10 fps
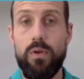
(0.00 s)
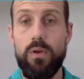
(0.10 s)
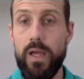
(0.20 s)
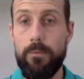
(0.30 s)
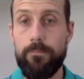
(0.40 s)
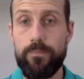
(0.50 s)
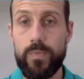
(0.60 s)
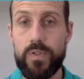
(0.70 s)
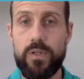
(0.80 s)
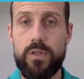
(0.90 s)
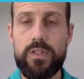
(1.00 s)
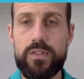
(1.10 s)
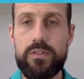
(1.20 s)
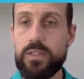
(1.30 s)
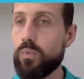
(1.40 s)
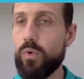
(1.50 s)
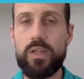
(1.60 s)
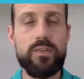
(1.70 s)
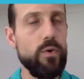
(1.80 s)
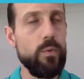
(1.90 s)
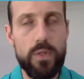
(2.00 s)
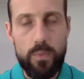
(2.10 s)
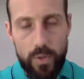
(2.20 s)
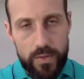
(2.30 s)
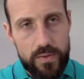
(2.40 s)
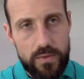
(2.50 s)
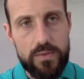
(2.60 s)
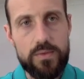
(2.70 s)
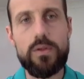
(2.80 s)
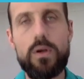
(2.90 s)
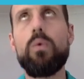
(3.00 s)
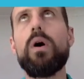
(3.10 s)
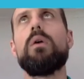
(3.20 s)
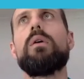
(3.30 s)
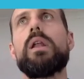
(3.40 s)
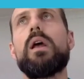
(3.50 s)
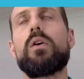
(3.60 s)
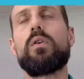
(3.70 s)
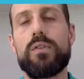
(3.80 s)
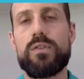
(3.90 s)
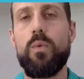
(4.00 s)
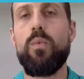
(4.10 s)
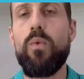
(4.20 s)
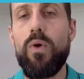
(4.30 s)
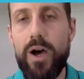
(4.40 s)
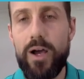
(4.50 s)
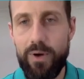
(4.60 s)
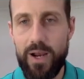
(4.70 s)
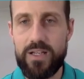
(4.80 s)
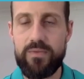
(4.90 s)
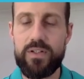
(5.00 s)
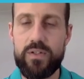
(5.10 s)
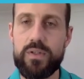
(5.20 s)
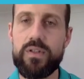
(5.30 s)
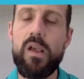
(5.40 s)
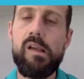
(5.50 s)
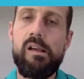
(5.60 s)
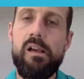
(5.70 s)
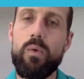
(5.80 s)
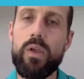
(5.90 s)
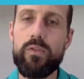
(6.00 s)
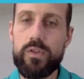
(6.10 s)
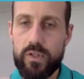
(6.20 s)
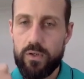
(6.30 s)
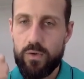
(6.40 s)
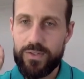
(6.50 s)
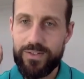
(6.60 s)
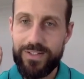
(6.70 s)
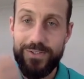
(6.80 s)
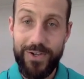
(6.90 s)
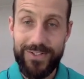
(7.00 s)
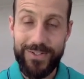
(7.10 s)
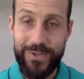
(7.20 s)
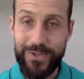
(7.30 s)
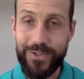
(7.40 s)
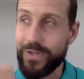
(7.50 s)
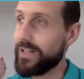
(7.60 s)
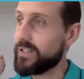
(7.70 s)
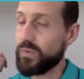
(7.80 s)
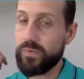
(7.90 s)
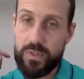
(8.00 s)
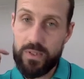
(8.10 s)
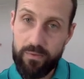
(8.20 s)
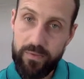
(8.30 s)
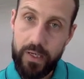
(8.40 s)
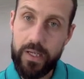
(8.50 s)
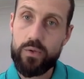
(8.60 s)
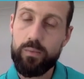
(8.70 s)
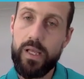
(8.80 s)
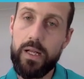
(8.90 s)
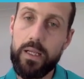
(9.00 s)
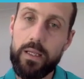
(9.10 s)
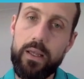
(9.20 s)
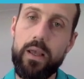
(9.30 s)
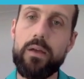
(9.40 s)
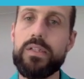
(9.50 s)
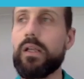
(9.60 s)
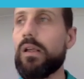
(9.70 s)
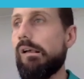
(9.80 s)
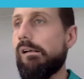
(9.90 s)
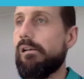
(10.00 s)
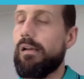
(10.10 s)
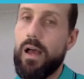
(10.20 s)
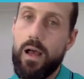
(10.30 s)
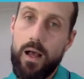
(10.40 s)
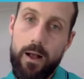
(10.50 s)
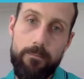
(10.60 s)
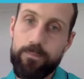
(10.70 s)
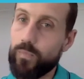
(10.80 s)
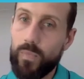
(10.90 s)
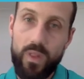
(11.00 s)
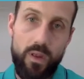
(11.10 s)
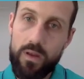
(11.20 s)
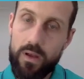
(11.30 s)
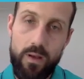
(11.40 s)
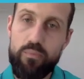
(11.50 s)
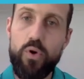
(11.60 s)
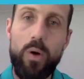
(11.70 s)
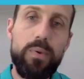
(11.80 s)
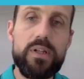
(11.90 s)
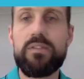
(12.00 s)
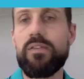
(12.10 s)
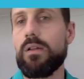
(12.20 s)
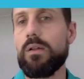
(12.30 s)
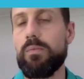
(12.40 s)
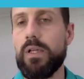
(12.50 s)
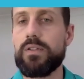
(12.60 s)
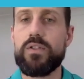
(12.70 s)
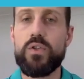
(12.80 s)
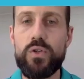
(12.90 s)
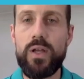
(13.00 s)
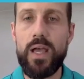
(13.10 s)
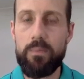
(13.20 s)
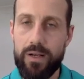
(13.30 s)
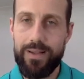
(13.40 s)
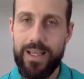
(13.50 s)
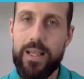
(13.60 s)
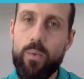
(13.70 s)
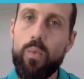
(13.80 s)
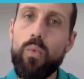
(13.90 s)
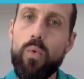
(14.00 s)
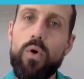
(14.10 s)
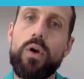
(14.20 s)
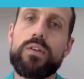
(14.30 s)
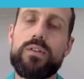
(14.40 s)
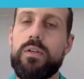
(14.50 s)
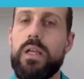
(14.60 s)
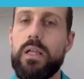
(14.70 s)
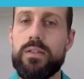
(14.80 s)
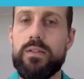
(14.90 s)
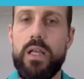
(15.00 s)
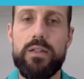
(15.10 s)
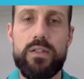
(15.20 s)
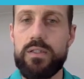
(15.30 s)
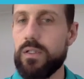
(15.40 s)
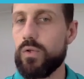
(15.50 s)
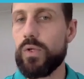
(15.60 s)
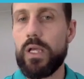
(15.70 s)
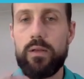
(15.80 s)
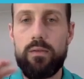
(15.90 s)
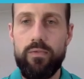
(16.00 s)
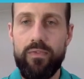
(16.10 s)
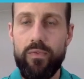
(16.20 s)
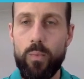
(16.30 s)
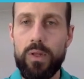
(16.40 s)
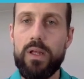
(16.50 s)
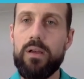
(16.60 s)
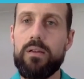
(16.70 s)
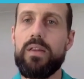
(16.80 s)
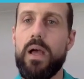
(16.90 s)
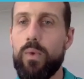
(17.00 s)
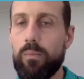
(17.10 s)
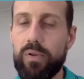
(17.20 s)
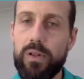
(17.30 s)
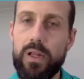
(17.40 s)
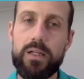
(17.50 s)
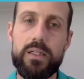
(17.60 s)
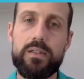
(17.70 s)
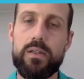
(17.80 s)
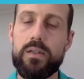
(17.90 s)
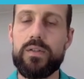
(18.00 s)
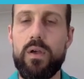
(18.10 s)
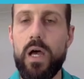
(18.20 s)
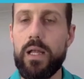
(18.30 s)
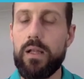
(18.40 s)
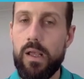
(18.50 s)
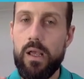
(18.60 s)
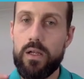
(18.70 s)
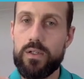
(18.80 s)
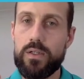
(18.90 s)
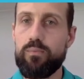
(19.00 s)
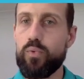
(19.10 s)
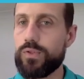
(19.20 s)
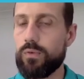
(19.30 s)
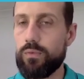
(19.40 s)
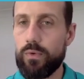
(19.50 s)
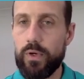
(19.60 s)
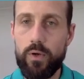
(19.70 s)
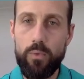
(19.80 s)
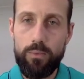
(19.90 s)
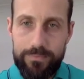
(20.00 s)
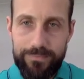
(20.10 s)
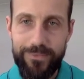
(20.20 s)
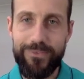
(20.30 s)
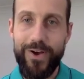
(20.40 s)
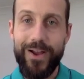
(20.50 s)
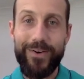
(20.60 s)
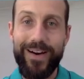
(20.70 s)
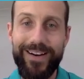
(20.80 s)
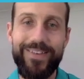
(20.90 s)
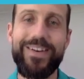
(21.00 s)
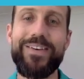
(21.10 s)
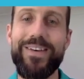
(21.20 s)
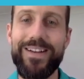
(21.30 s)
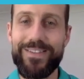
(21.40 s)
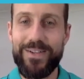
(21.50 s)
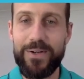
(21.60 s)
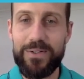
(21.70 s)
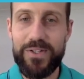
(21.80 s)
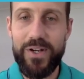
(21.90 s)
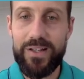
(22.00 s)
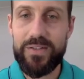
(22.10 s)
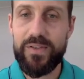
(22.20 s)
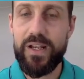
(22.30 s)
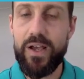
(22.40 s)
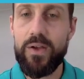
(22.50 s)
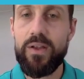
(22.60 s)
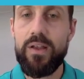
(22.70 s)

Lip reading: of that. So this formula works so well across a wide range of industries. We've used it across, these guys are concreters, we've used it in financial planning, accounting, property development, you name it, it works. It's just a unique formula that when plugged into the site, just puts a real firecracker under it. So I'm going to show you this video.